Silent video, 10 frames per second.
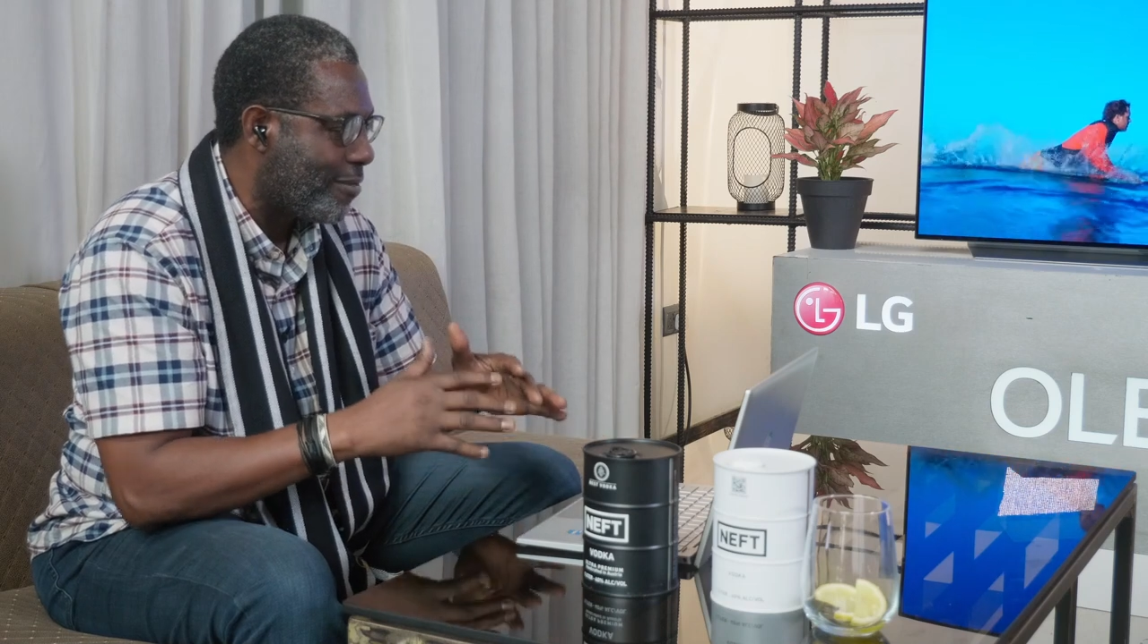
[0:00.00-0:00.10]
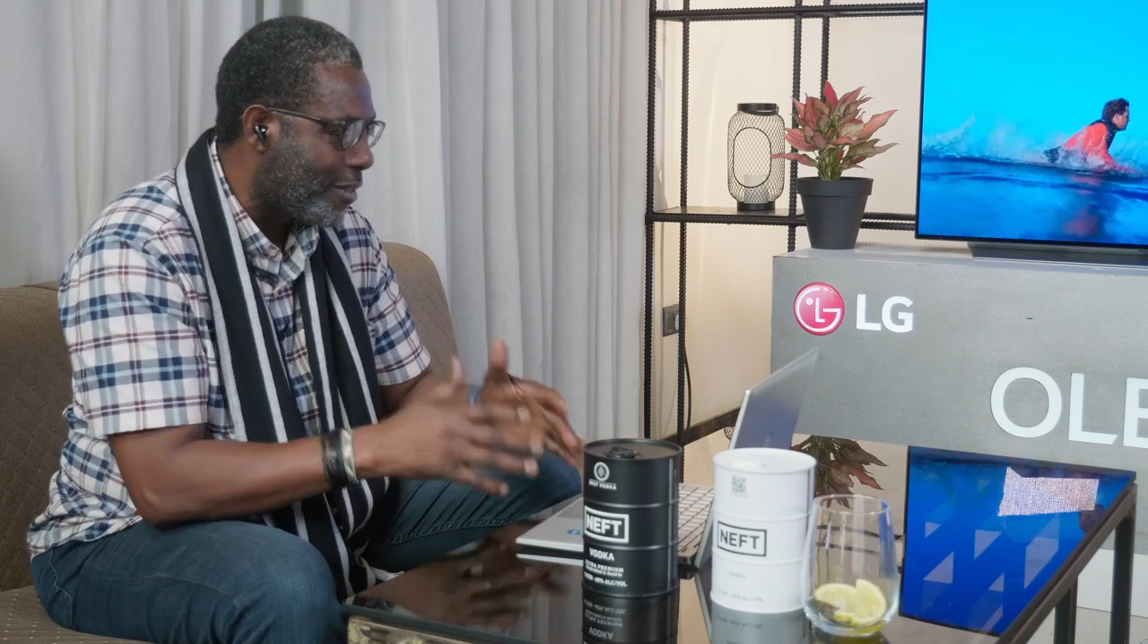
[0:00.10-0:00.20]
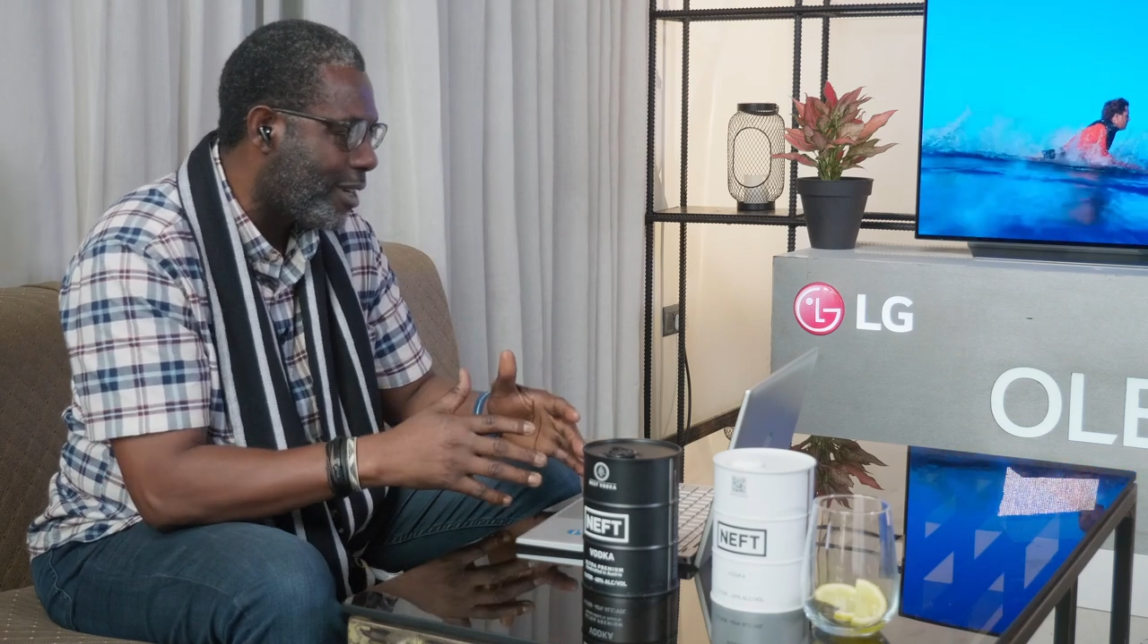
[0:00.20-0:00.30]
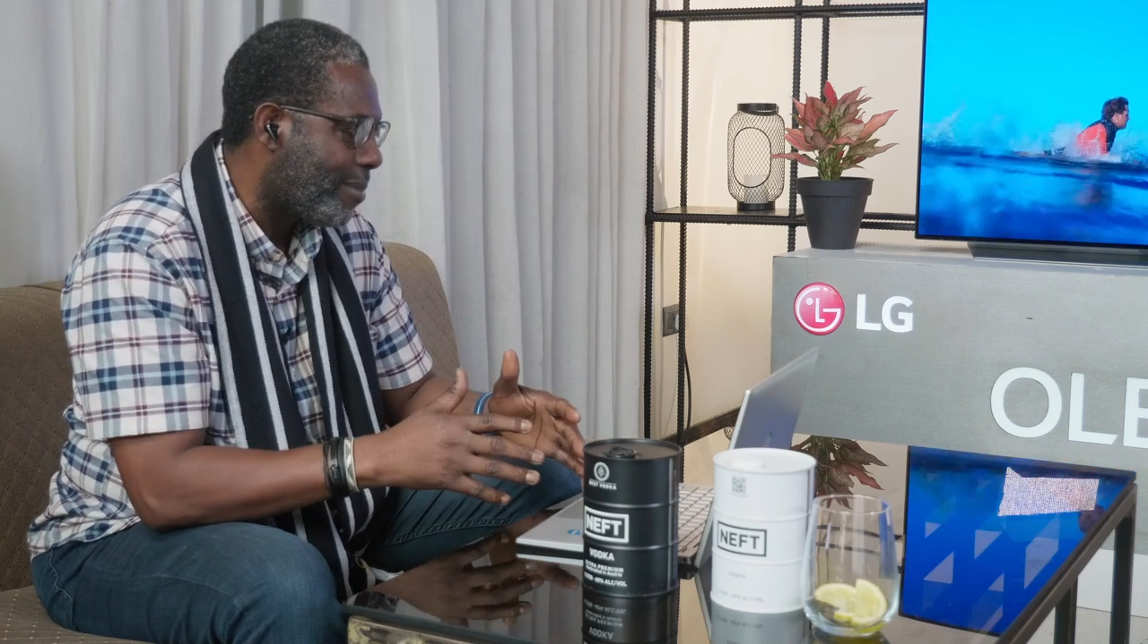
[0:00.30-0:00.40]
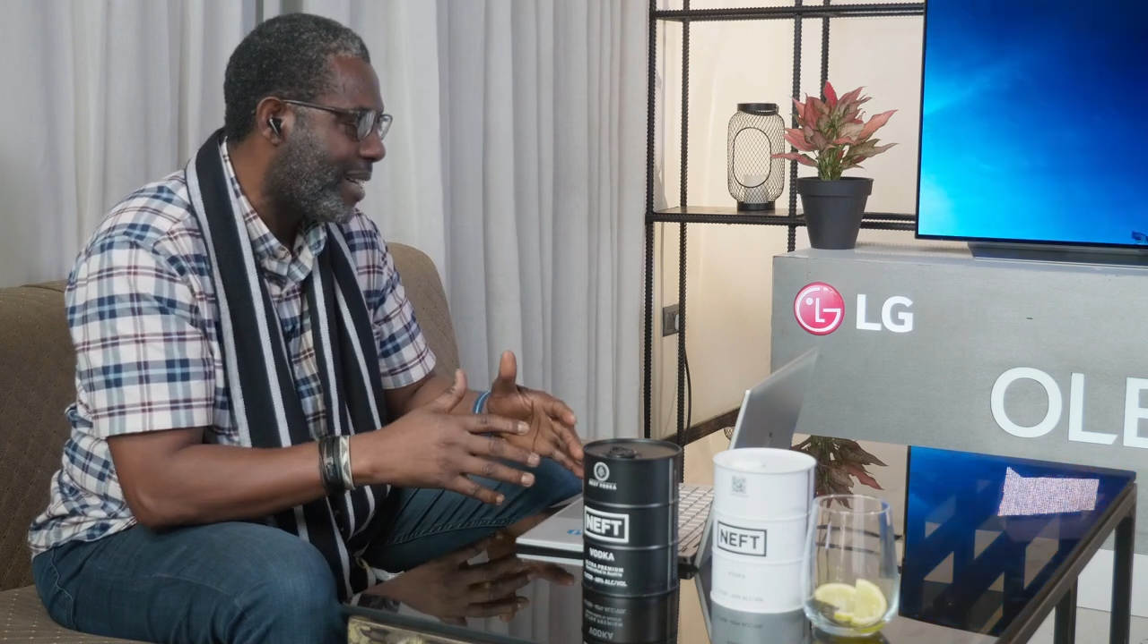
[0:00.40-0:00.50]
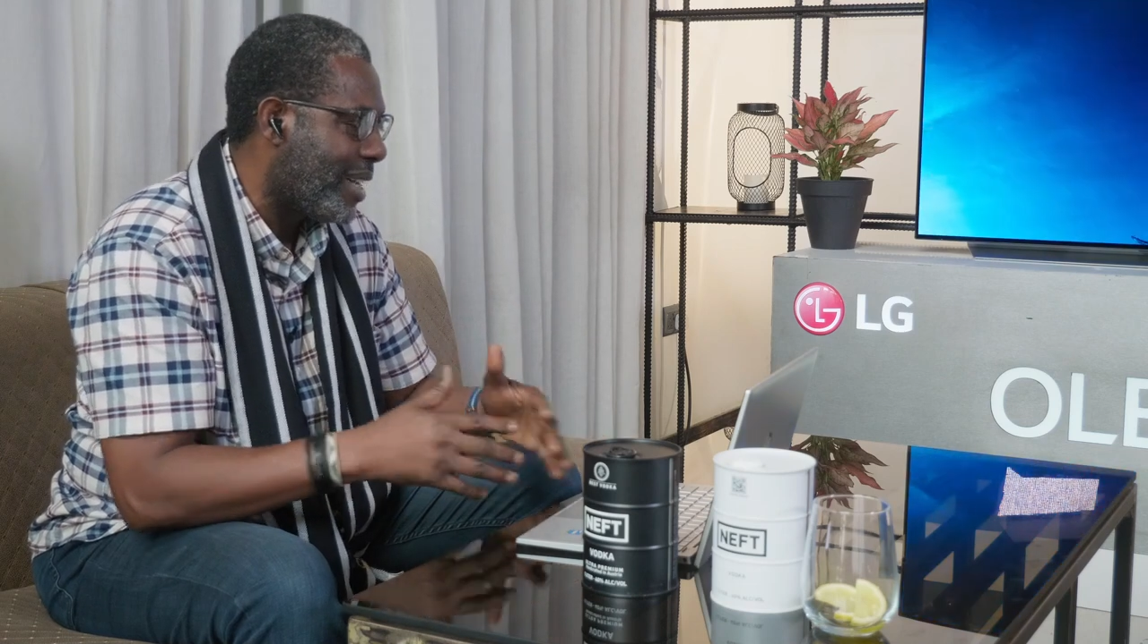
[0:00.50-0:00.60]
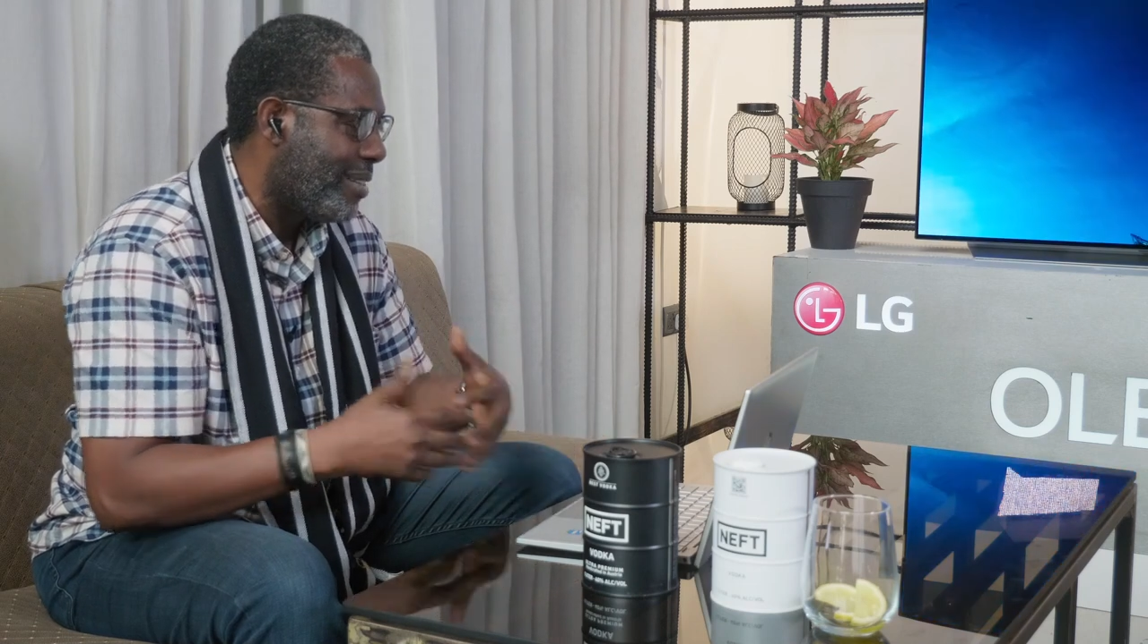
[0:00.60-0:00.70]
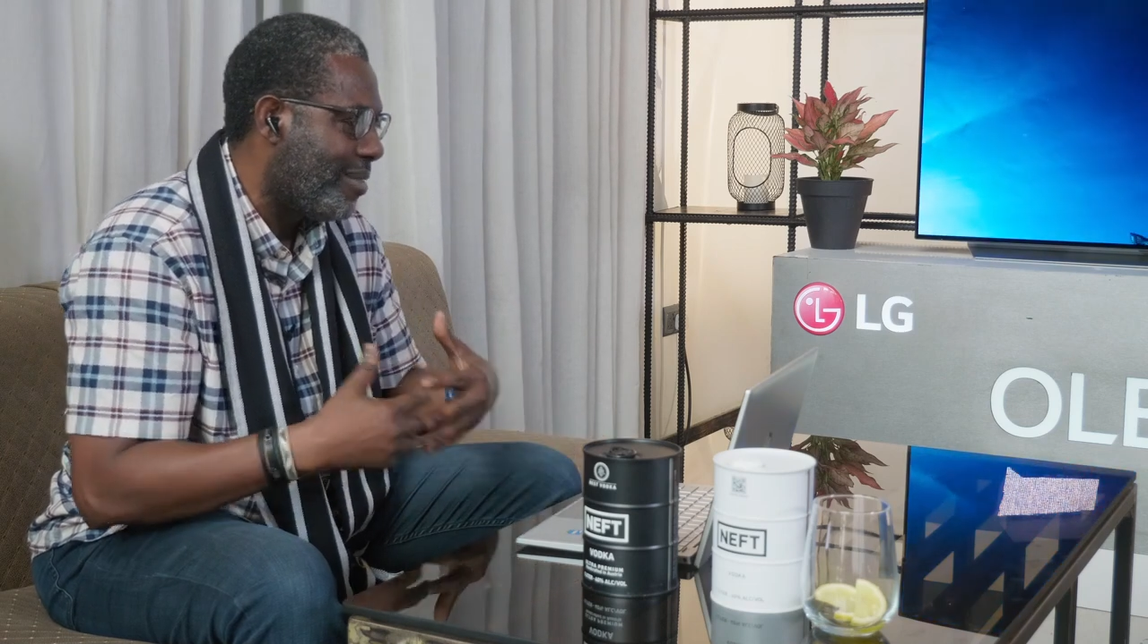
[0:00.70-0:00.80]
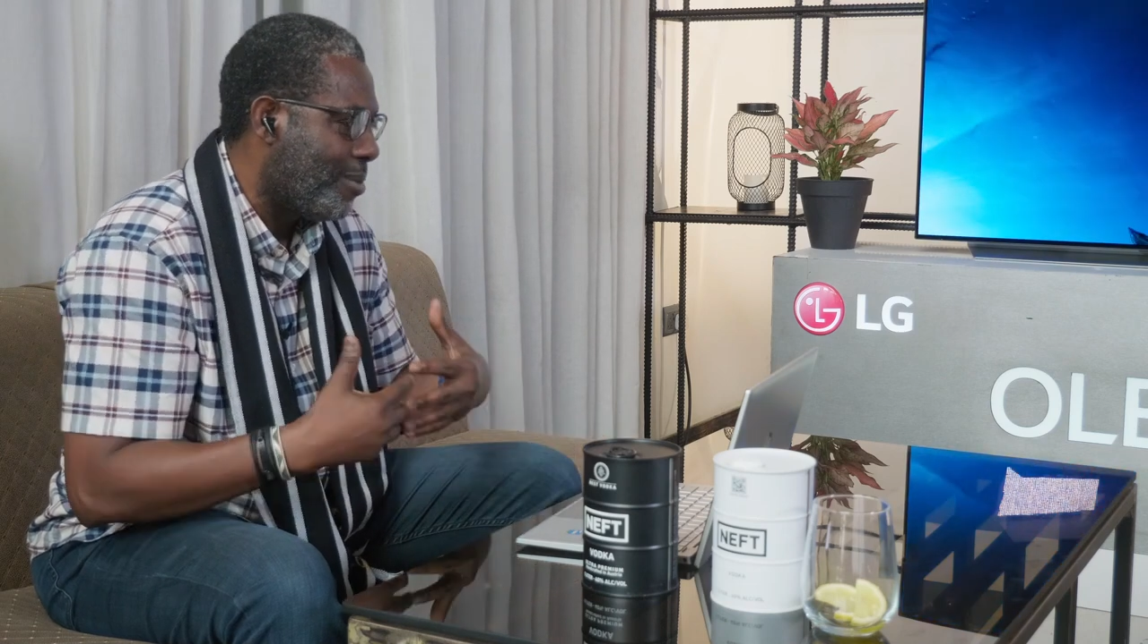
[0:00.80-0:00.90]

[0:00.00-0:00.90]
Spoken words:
a film that